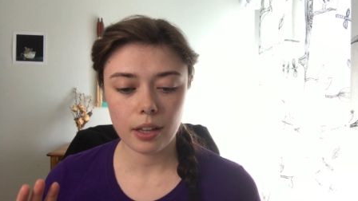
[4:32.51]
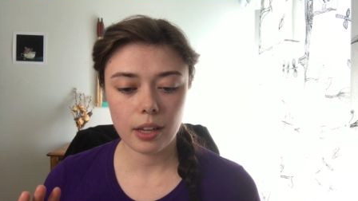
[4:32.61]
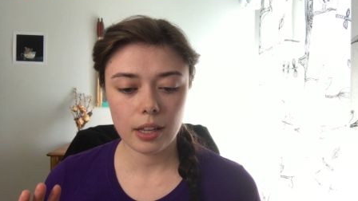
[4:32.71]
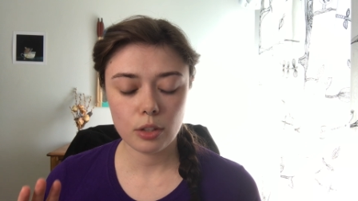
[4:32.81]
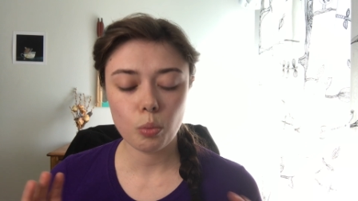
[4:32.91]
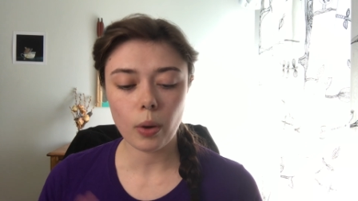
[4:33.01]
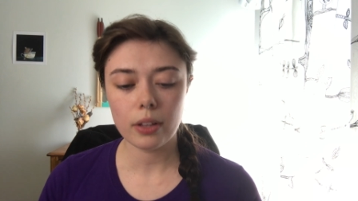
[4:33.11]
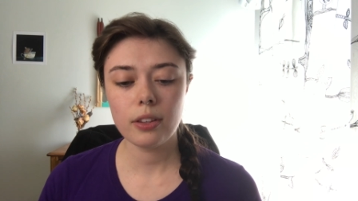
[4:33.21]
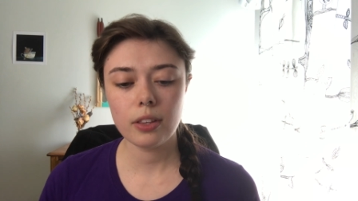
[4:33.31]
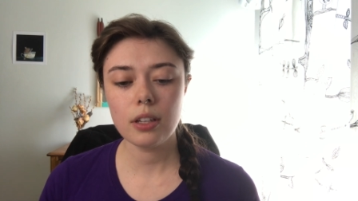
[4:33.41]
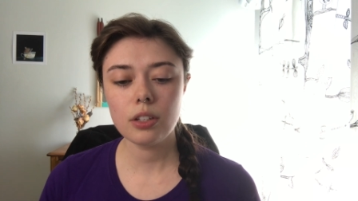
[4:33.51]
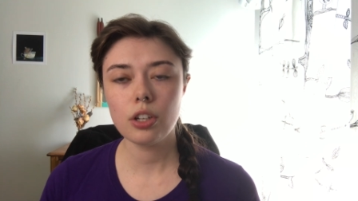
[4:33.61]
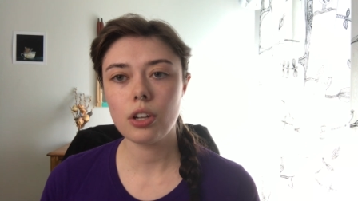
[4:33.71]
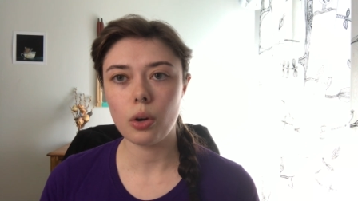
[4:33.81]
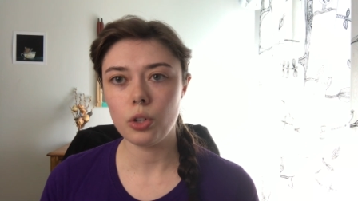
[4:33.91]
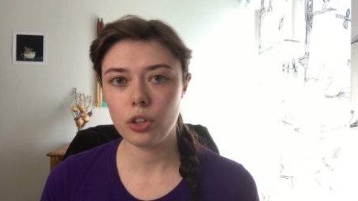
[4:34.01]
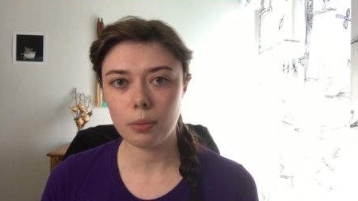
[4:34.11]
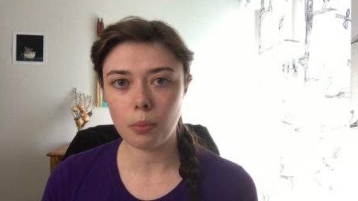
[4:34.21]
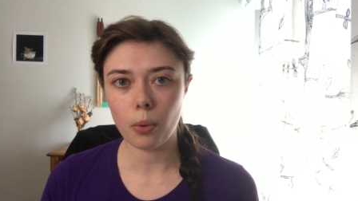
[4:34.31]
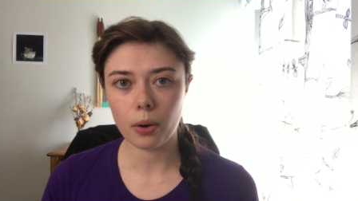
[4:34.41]
it's one thing to go to the
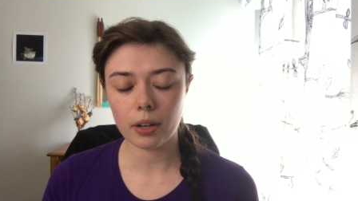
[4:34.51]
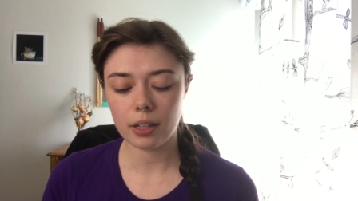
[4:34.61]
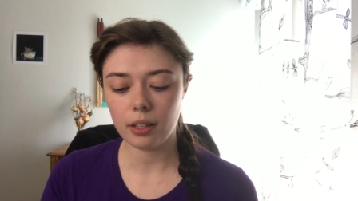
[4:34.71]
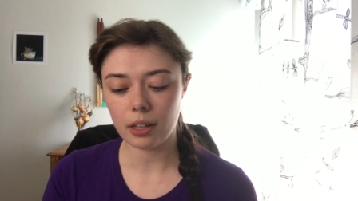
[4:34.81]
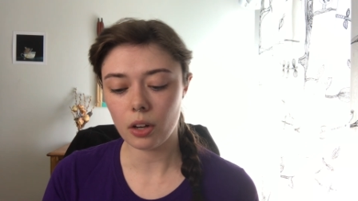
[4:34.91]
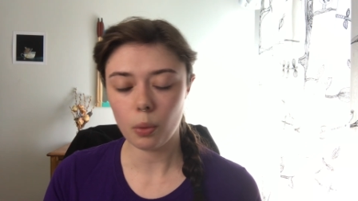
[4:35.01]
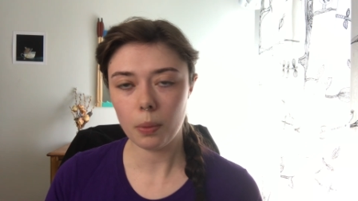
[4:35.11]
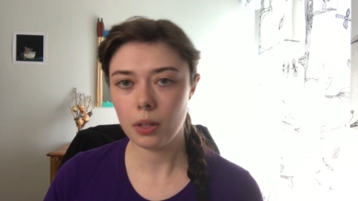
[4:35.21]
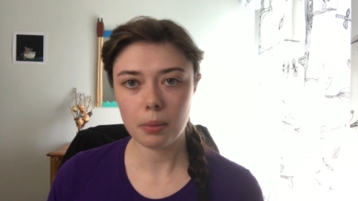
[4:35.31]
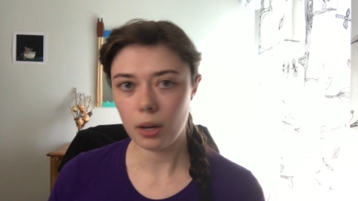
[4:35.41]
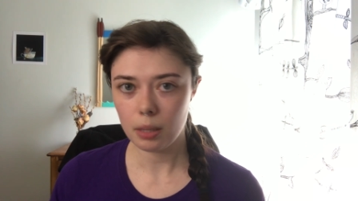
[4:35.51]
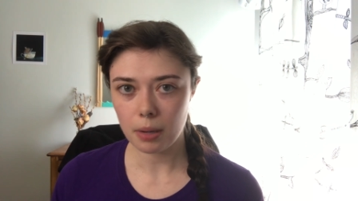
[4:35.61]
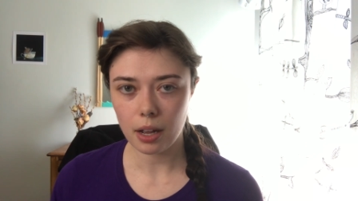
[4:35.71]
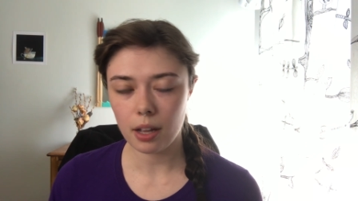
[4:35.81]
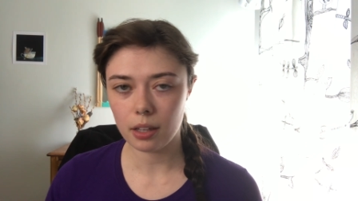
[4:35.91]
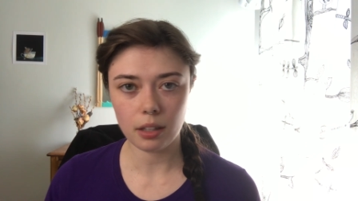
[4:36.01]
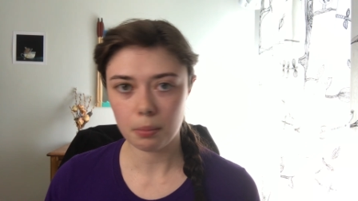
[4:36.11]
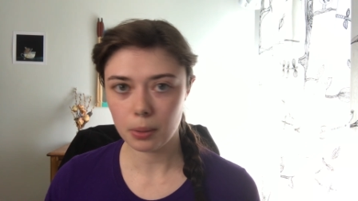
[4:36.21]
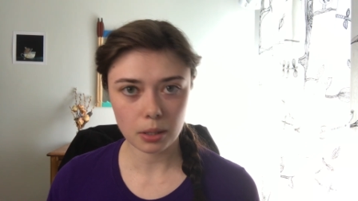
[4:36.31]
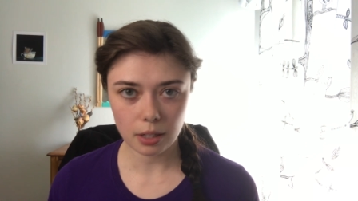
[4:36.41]
morgue and open the body bag and
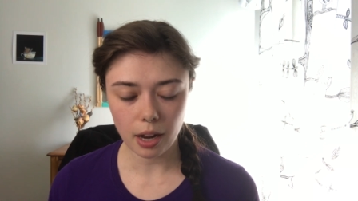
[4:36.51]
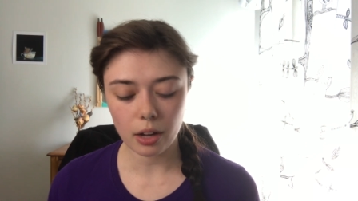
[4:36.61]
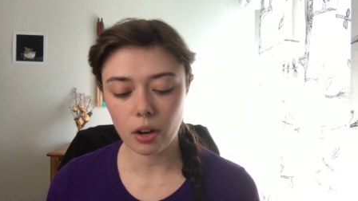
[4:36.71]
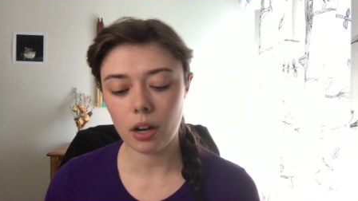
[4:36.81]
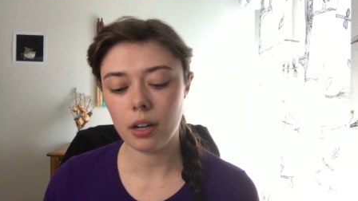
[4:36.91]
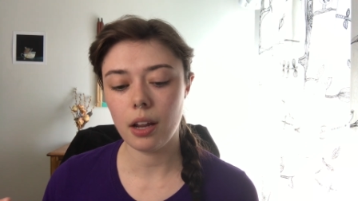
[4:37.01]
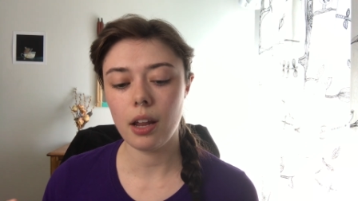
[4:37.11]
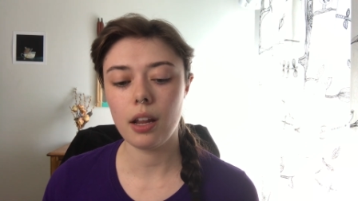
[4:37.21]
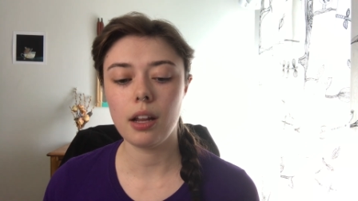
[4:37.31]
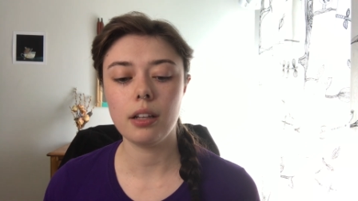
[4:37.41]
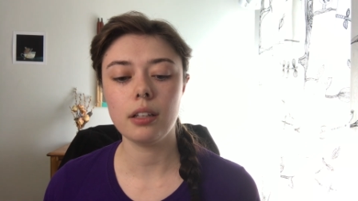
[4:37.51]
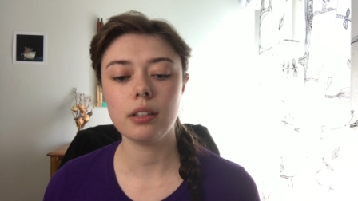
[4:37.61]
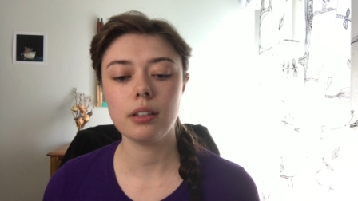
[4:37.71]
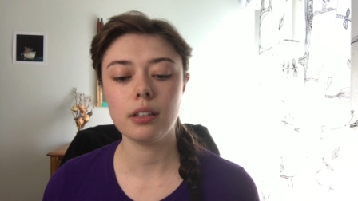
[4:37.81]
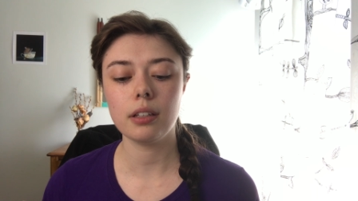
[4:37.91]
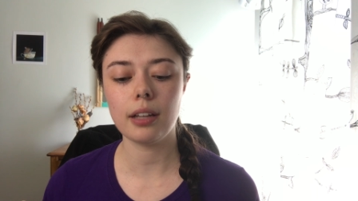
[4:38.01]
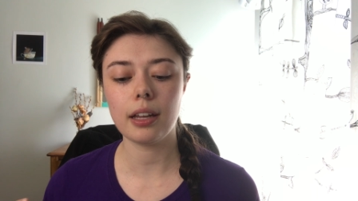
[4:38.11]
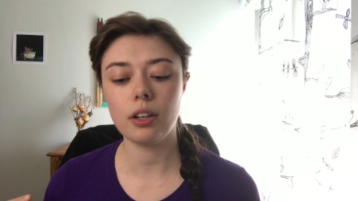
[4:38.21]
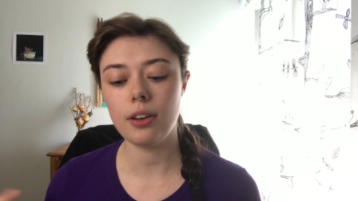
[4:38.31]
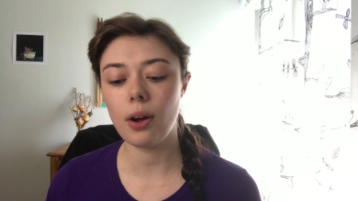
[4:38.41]
put the tag on and
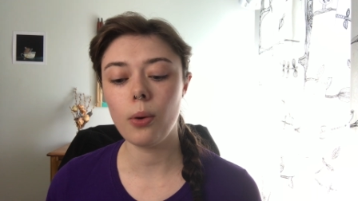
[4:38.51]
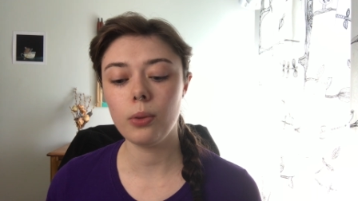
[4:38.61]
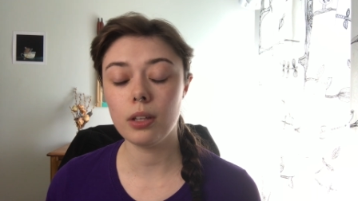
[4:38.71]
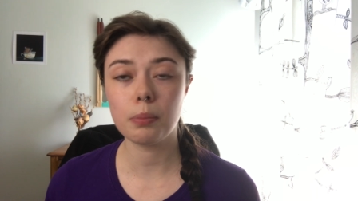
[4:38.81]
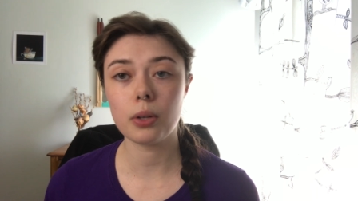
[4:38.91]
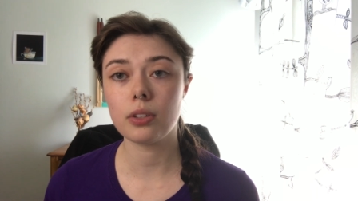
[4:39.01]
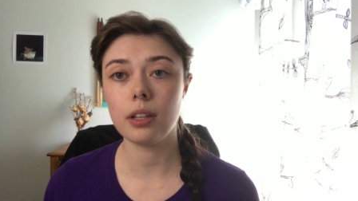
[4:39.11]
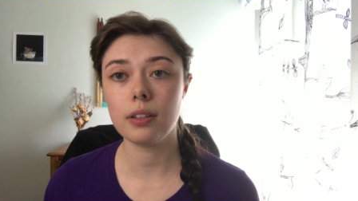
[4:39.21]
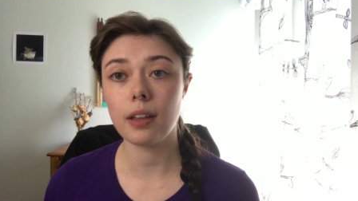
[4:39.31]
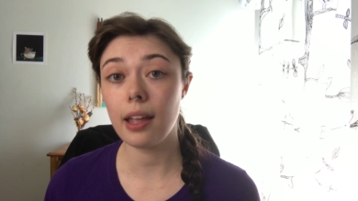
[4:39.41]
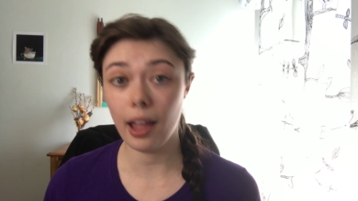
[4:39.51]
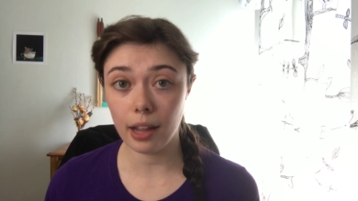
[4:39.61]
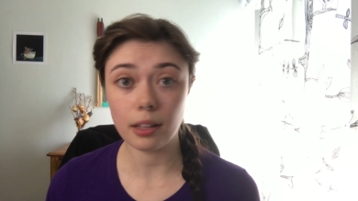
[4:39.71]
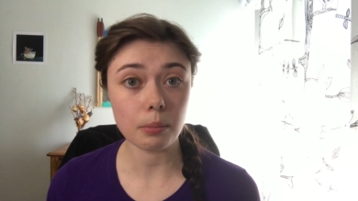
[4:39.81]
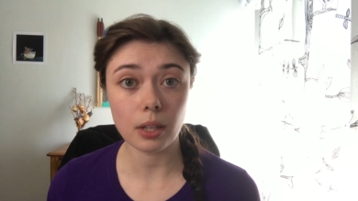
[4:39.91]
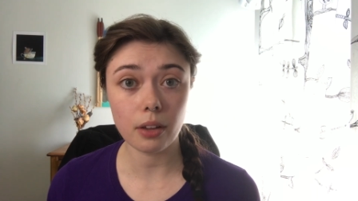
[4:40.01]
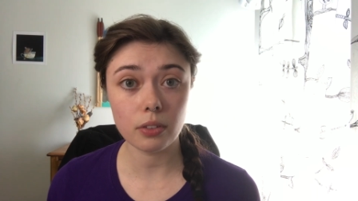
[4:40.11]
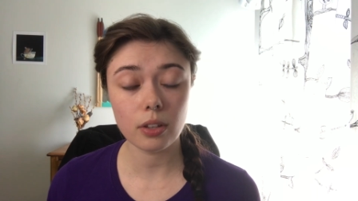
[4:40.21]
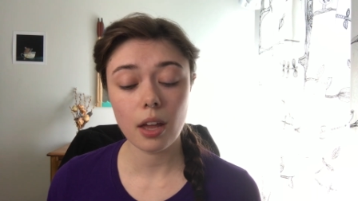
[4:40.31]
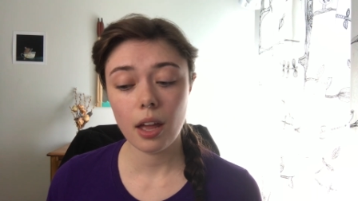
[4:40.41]
know this person, say, hang
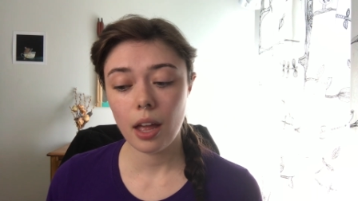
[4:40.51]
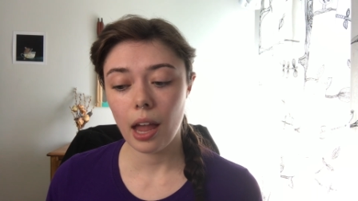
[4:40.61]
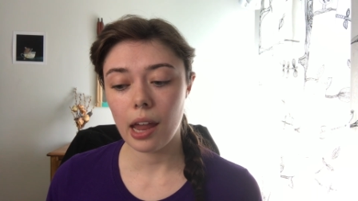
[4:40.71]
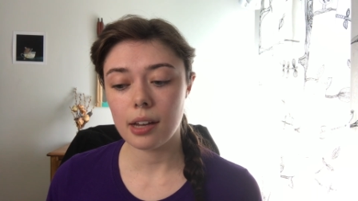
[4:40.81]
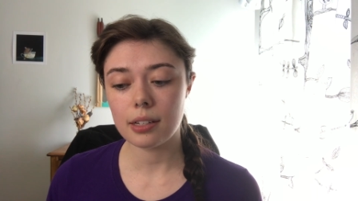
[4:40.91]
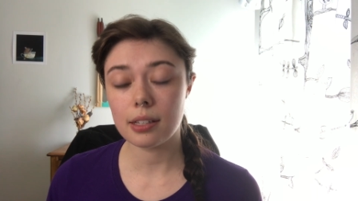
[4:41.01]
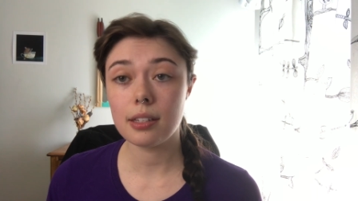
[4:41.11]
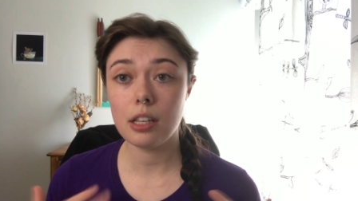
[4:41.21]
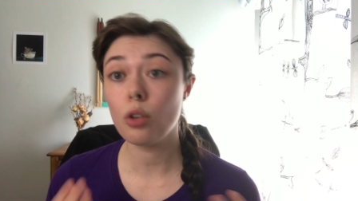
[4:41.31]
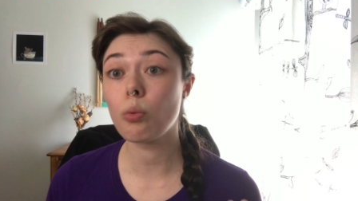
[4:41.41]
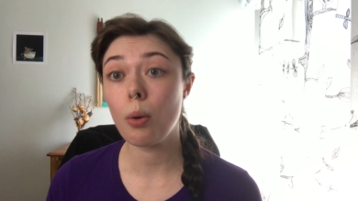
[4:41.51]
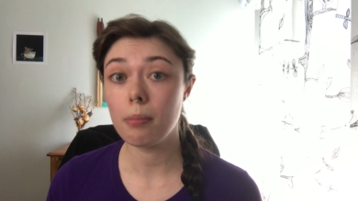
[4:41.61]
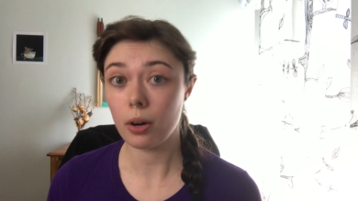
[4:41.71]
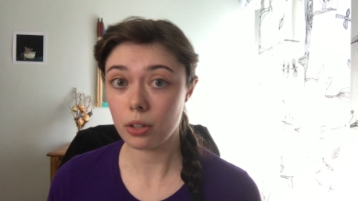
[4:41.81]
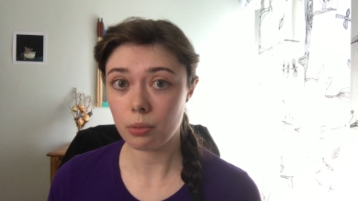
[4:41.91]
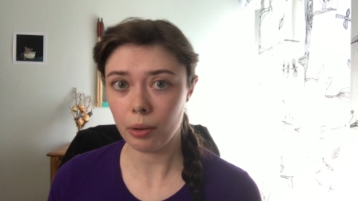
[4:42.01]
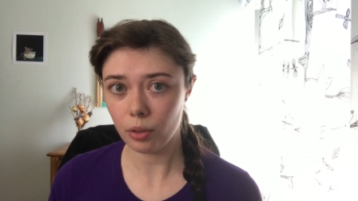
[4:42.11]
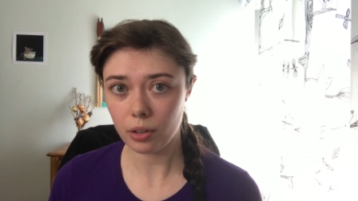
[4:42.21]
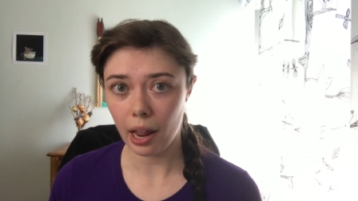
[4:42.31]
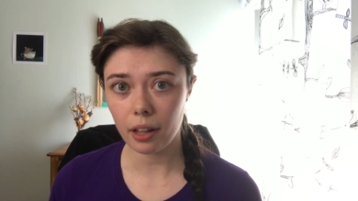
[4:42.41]
themselves, and to see the rope marks around
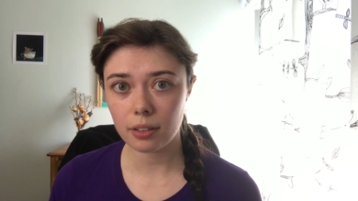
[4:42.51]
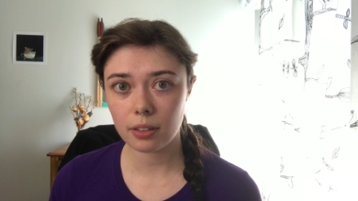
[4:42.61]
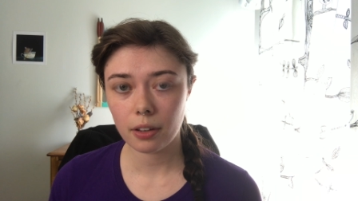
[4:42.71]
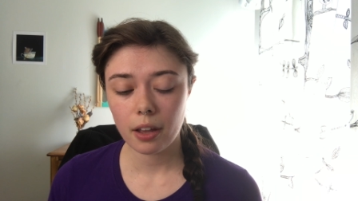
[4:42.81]
their necks.